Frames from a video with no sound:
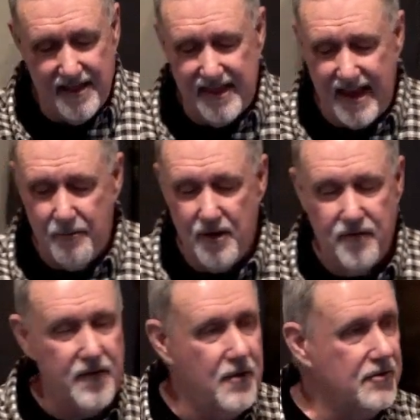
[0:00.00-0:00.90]
they
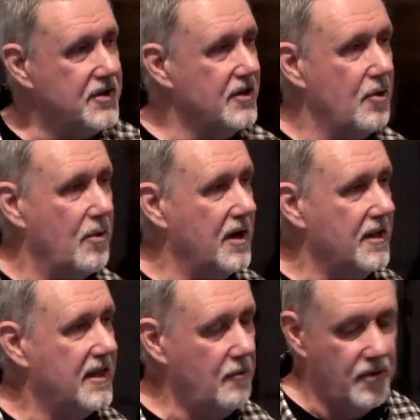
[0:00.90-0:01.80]
refused to do
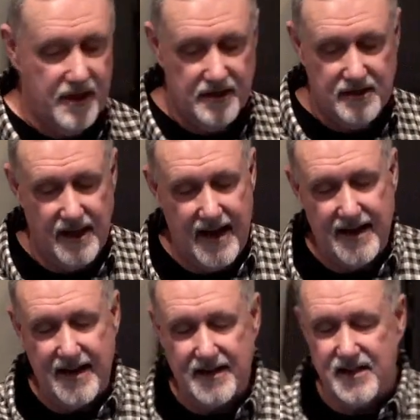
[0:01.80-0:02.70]
anything with this
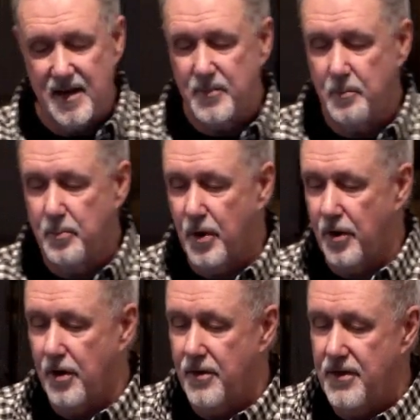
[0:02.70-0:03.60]
land except
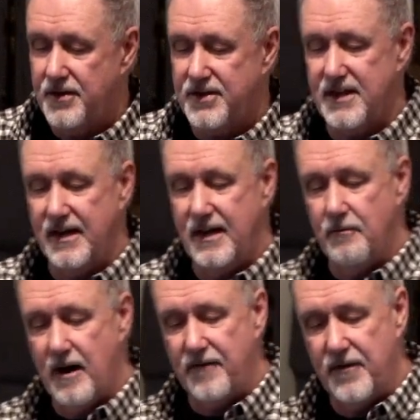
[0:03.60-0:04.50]
burn the city
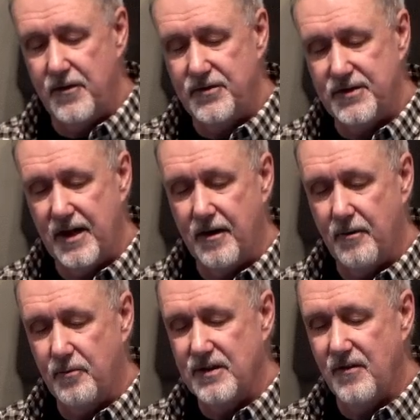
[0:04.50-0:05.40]
refuse there.
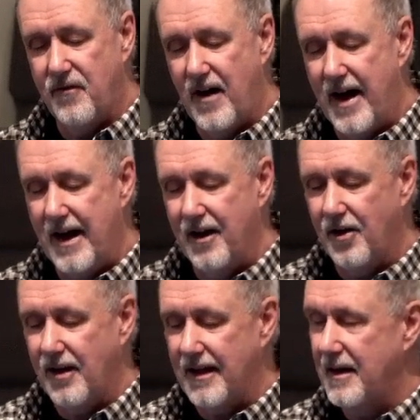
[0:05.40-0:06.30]
It was a
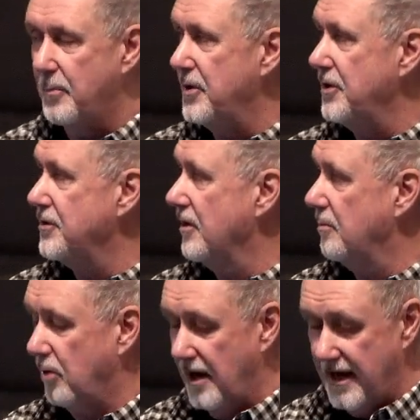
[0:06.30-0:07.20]
vile and a
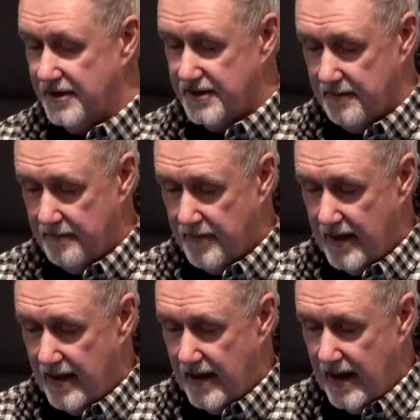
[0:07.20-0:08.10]
putrid place.
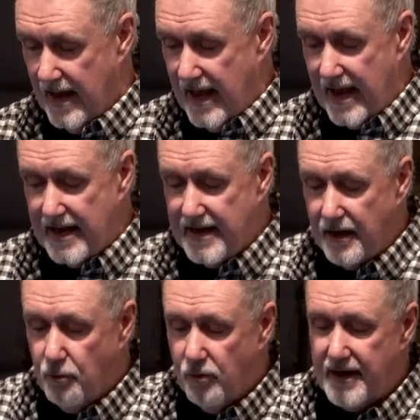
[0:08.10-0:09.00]
And the
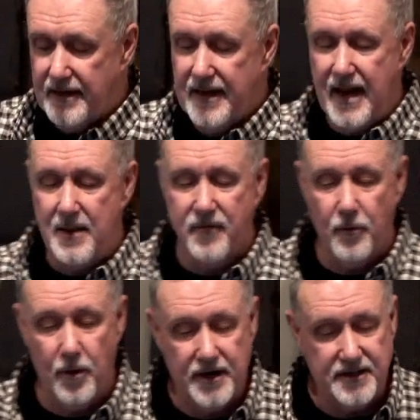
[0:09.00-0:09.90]
Greek name
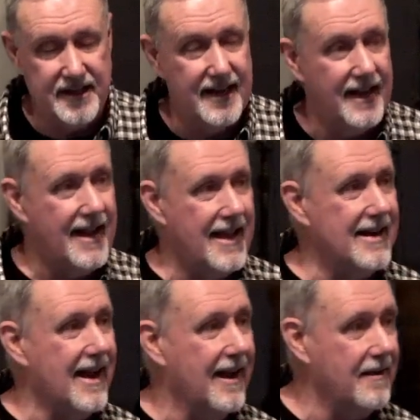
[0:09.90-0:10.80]
for it is
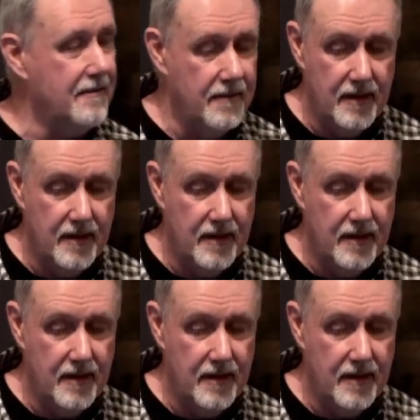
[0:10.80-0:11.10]
Gehenna,